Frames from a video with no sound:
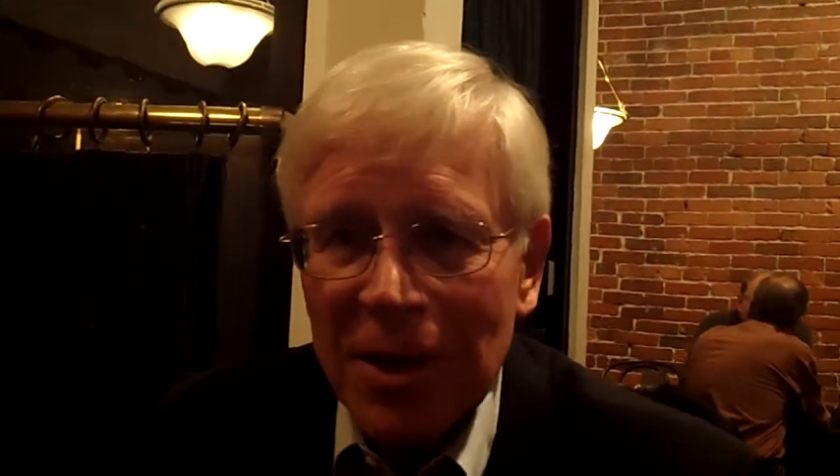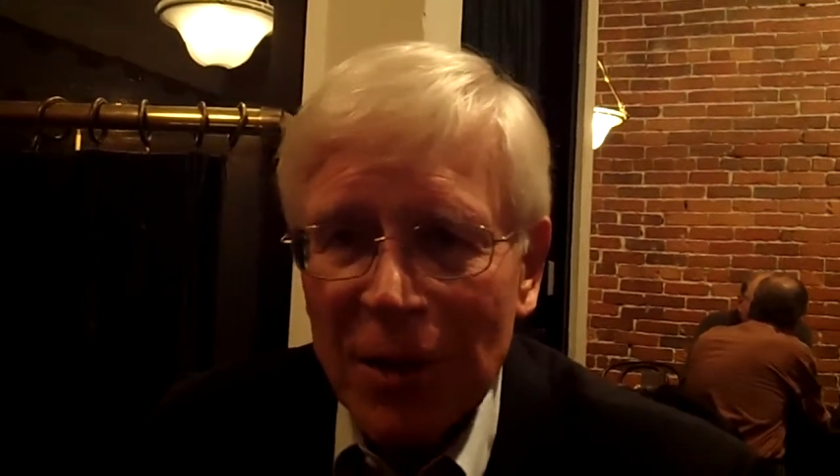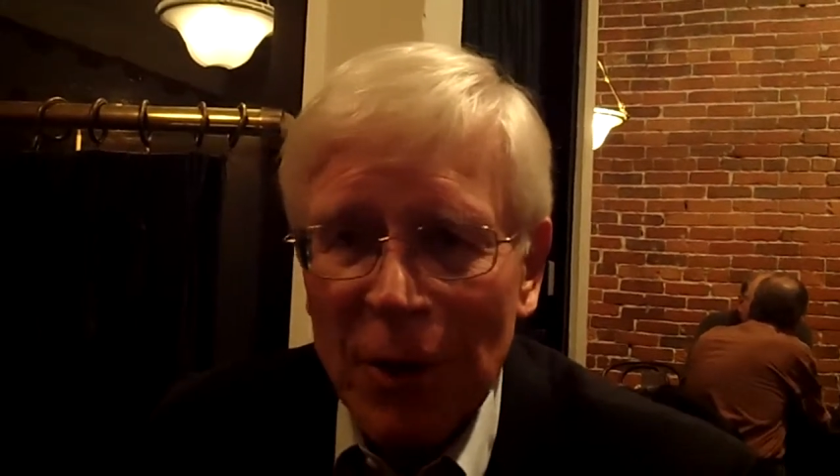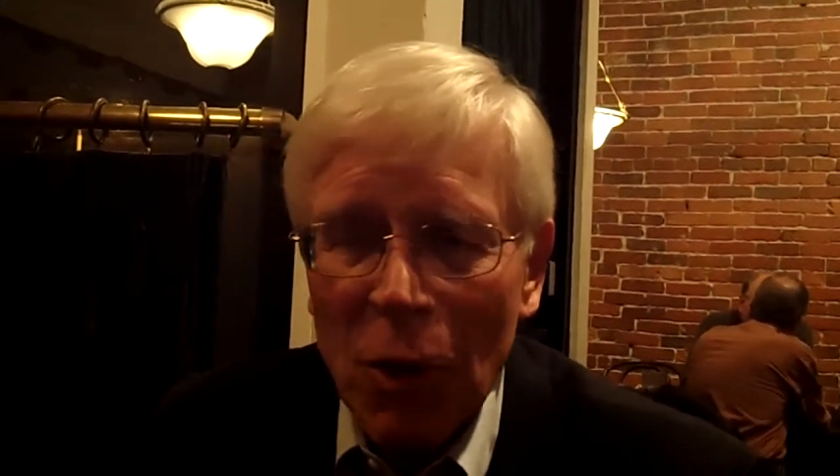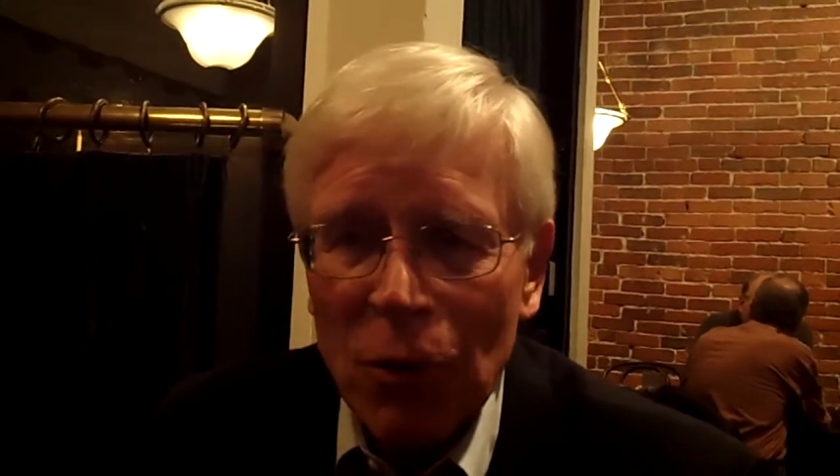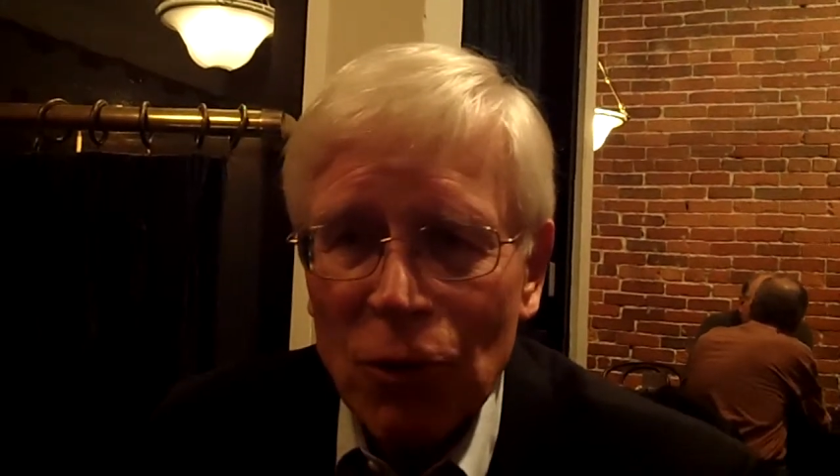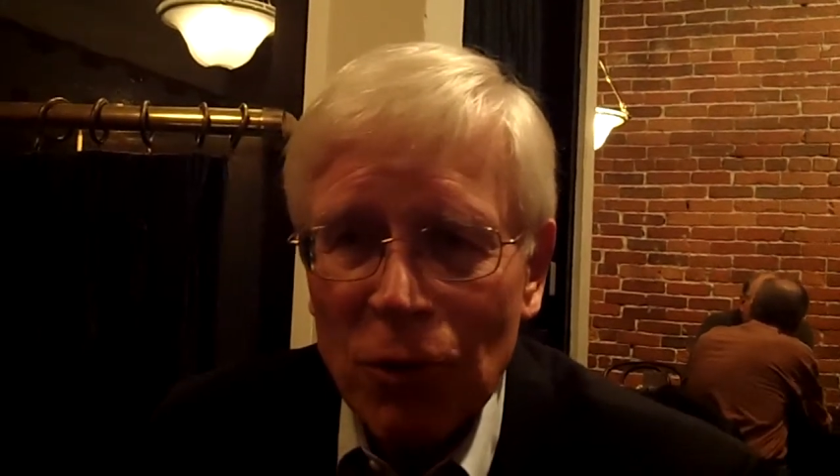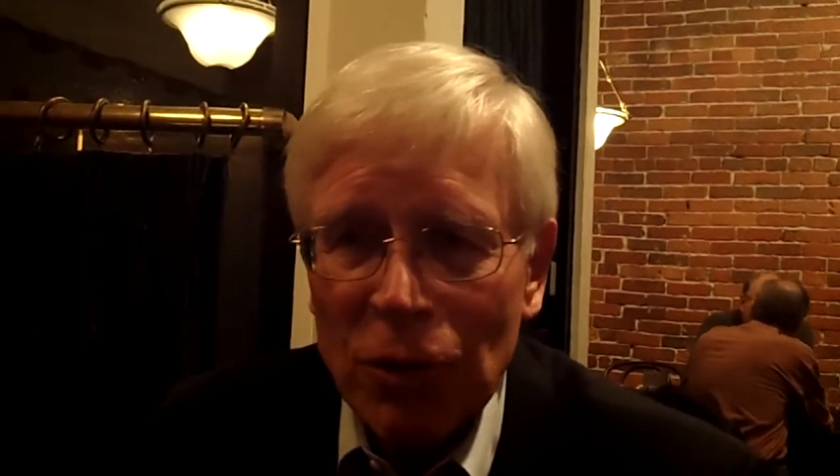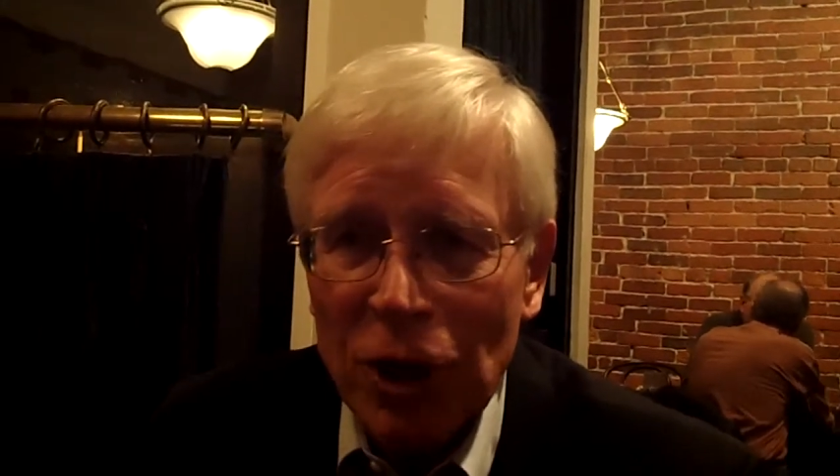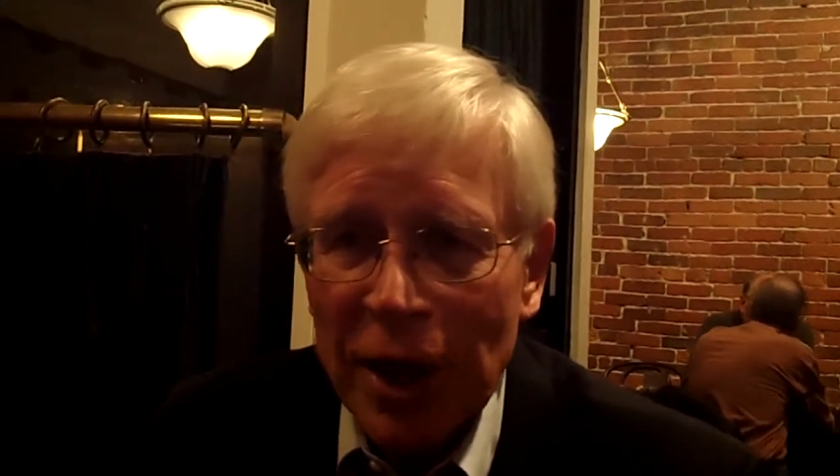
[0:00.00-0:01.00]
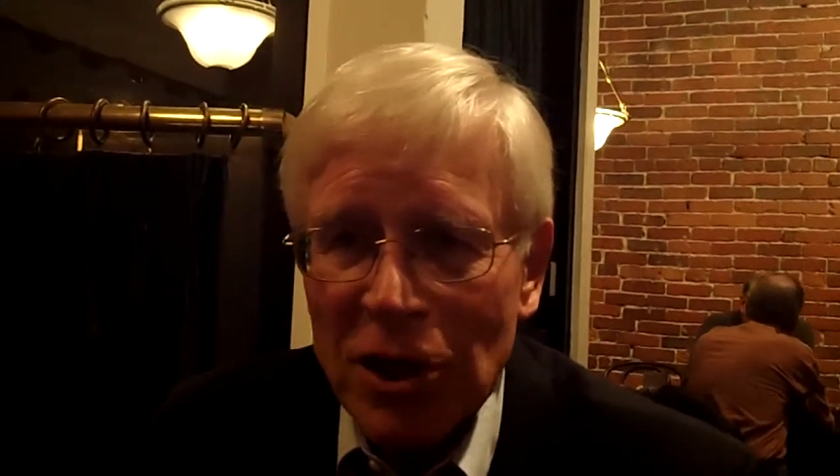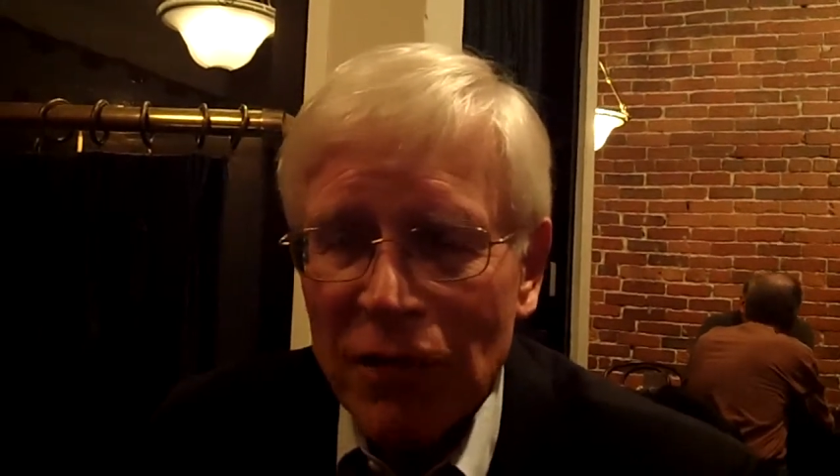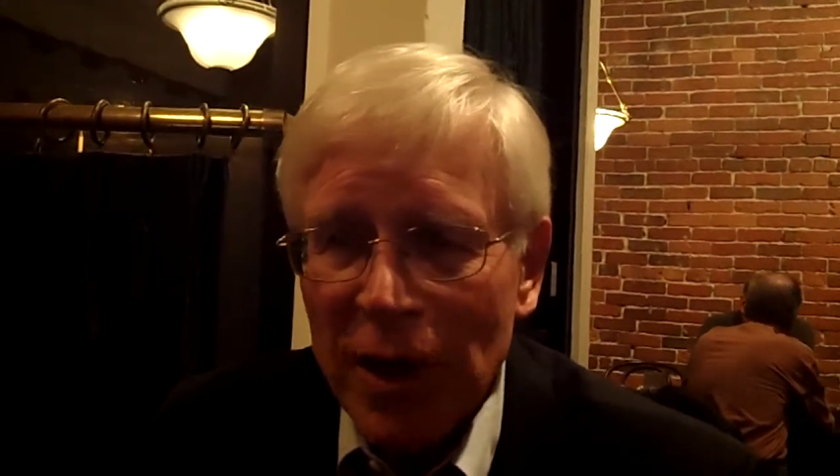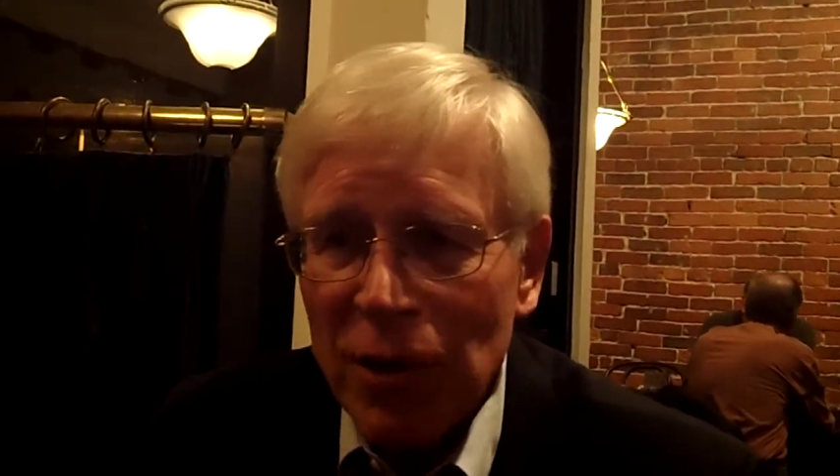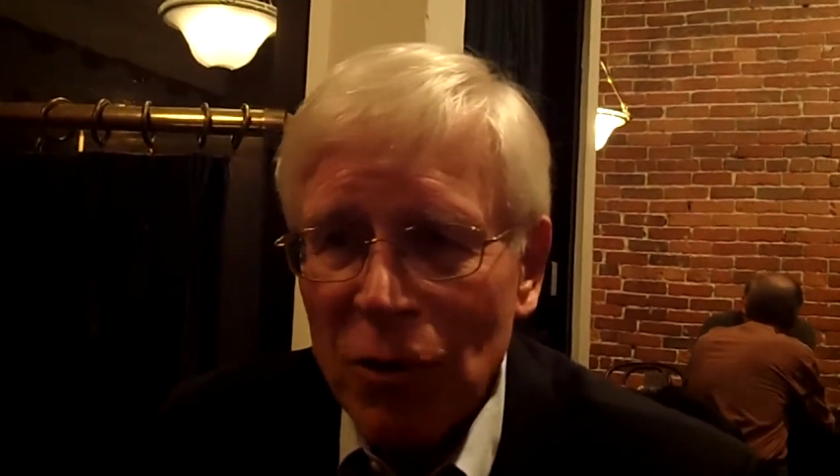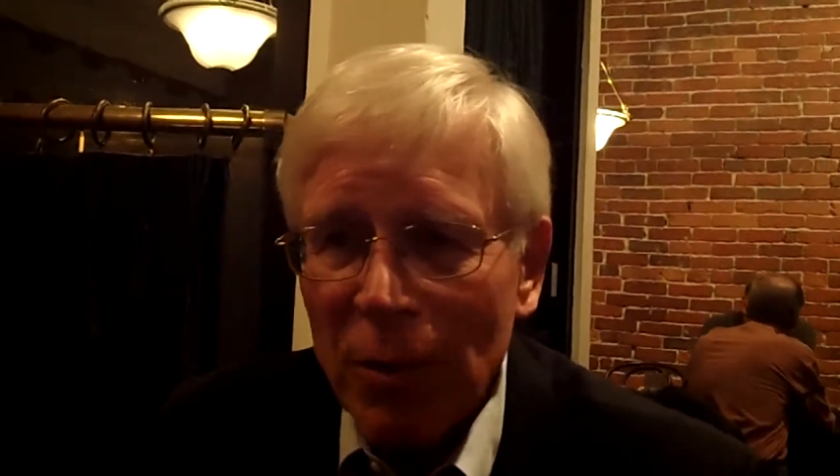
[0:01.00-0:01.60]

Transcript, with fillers: and we go to a jazz venue